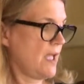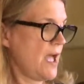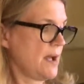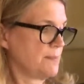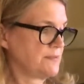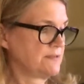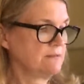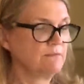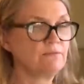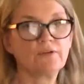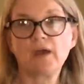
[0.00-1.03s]
apps
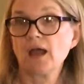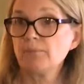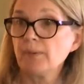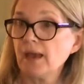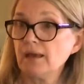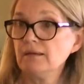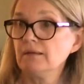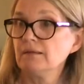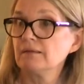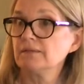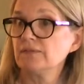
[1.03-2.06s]
for the iPad
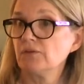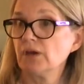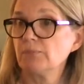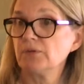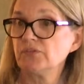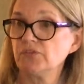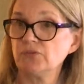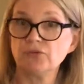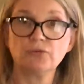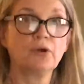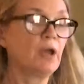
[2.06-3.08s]
that they're able
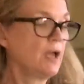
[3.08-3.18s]
to